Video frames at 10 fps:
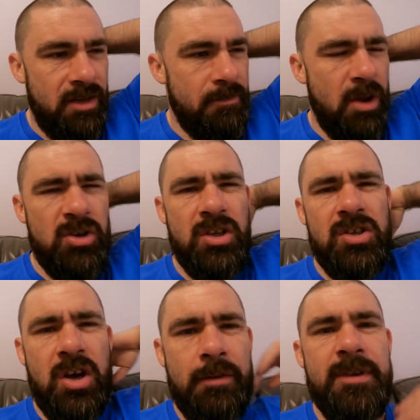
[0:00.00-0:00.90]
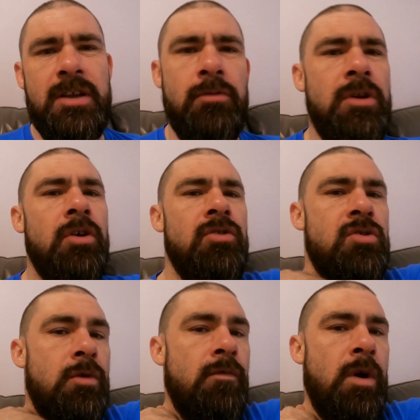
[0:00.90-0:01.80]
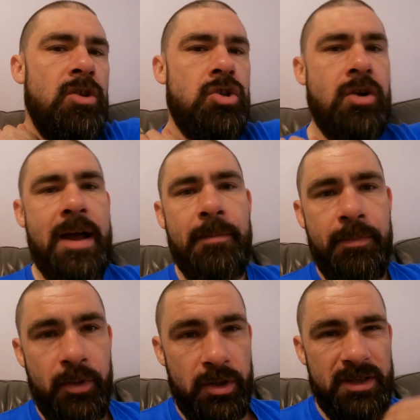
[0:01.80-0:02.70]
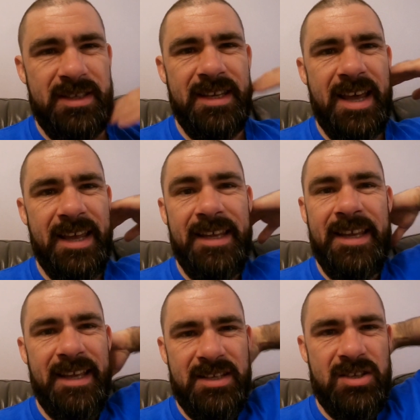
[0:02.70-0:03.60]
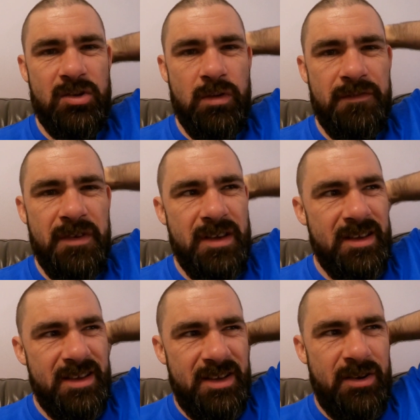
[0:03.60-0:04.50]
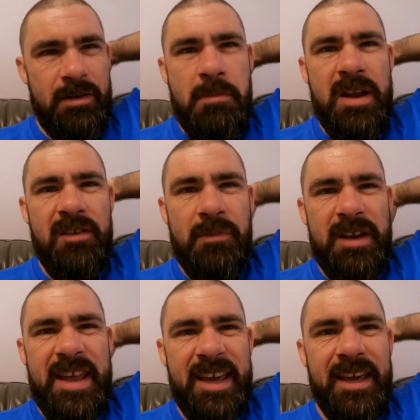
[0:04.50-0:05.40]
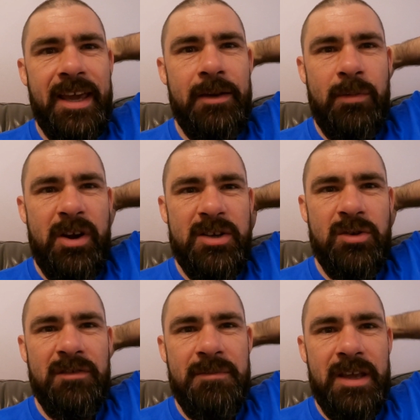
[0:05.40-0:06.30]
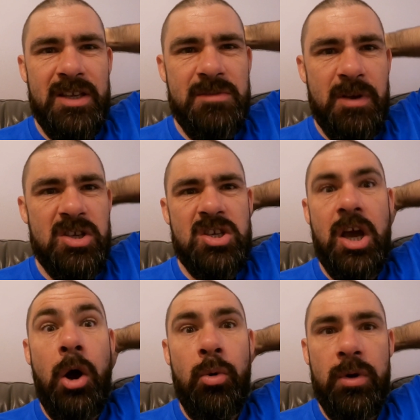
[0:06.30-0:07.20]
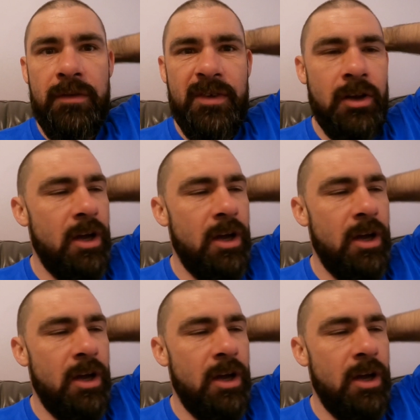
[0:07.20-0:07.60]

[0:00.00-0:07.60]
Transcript: Most of the time it's only on sort of one trap, but today it's sort of, you know, in the middle of my neck again, where it sort of meets my skull, if you